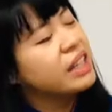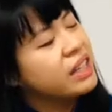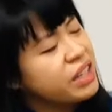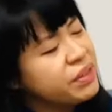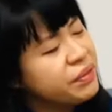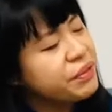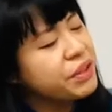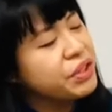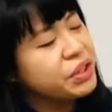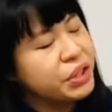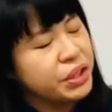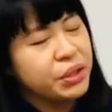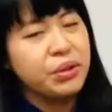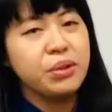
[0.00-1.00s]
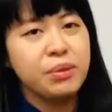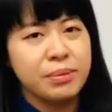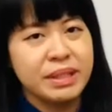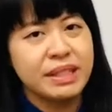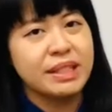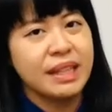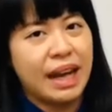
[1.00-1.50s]
Good for you,
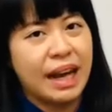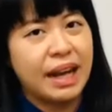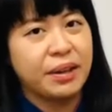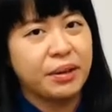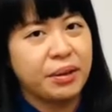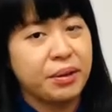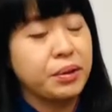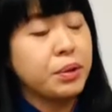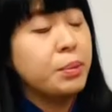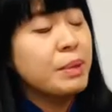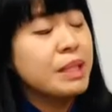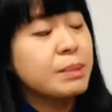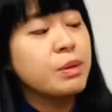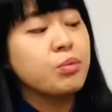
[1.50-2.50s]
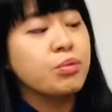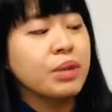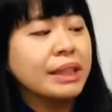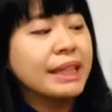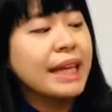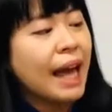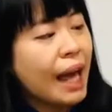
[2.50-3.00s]
Miss Tiger. You must be
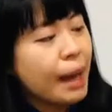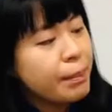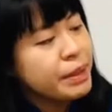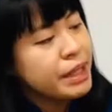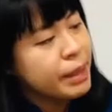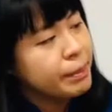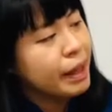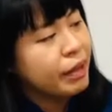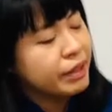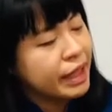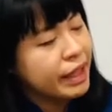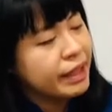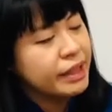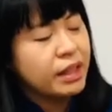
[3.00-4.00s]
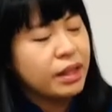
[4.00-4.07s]
really happy about it.